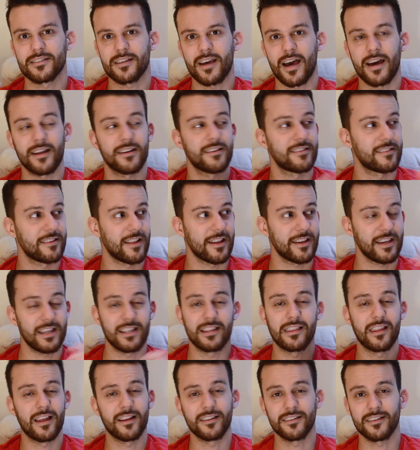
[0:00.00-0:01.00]
and like
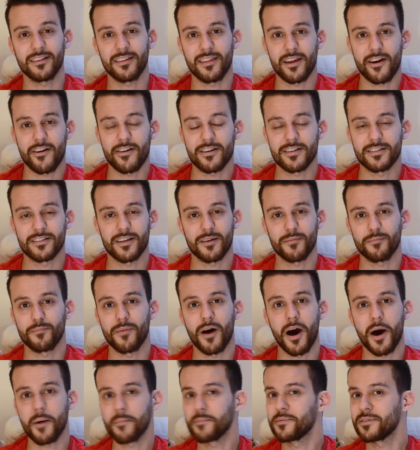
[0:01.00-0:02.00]
in London there are some
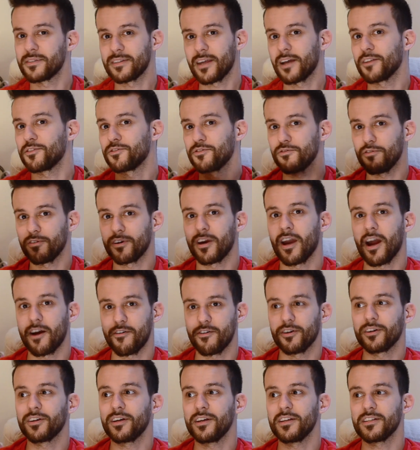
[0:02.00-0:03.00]
pubs that do
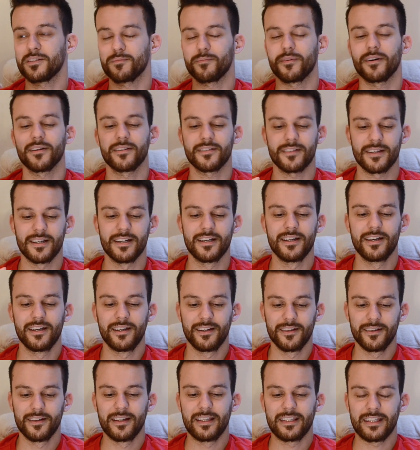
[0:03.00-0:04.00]
karaoke's, but
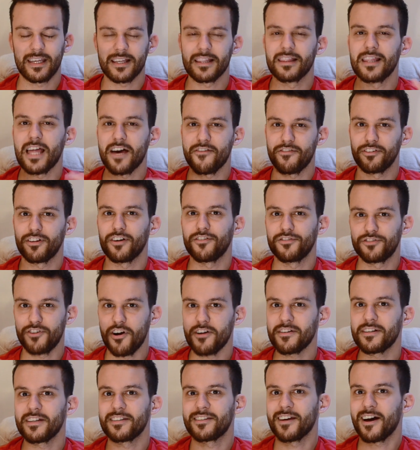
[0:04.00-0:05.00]
the level of
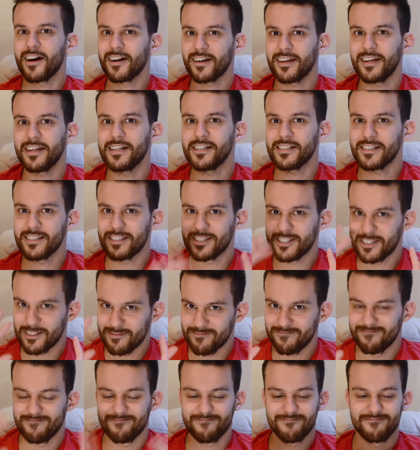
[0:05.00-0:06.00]
Dirty Duck is,
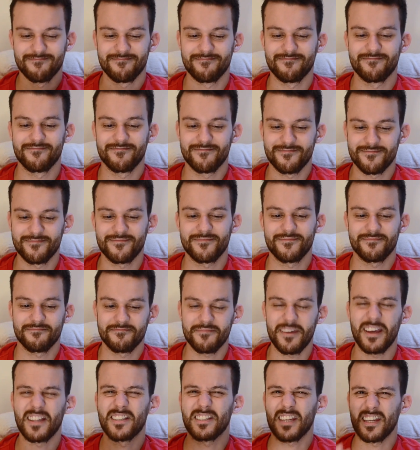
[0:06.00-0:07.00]

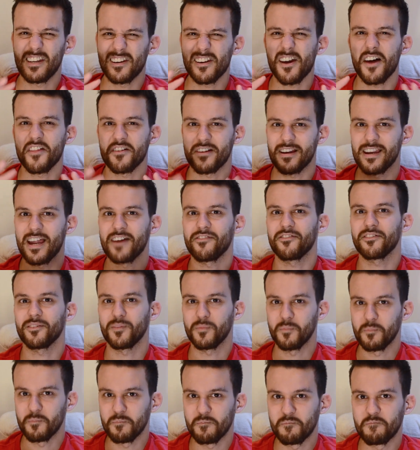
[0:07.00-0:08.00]
it's another level.
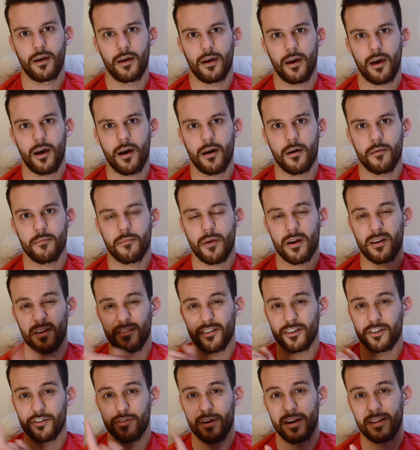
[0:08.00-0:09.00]
Um,
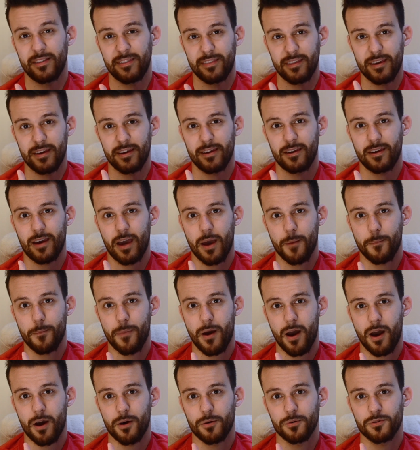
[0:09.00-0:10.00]
another great thing
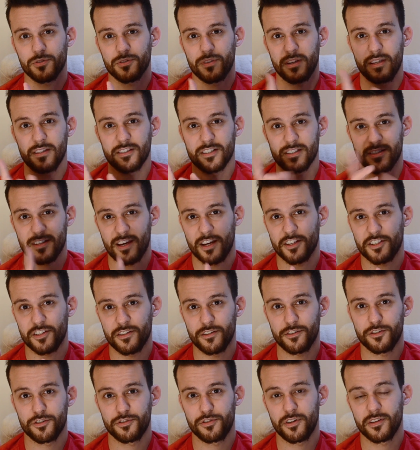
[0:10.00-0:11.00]
about the
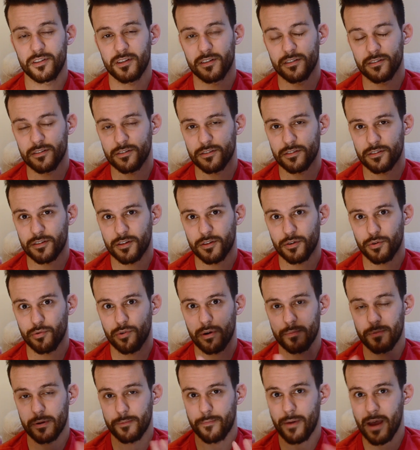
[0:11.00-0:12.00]
international students who
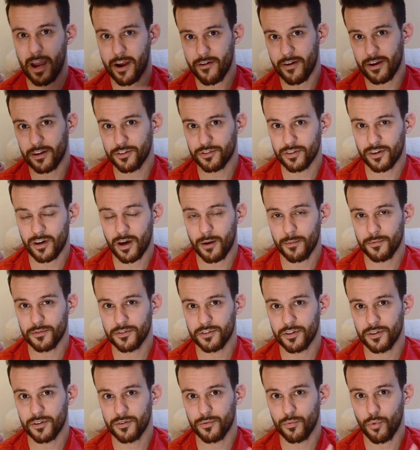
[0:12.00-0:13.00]
are preparing to come
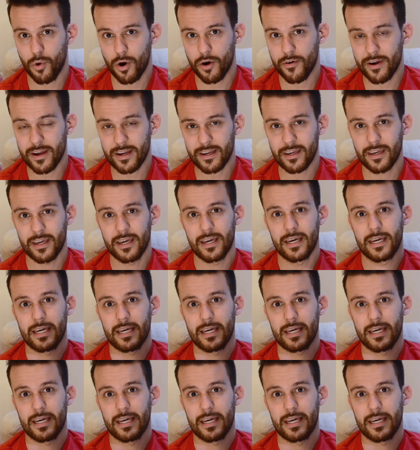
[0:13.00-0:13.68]
to Warwick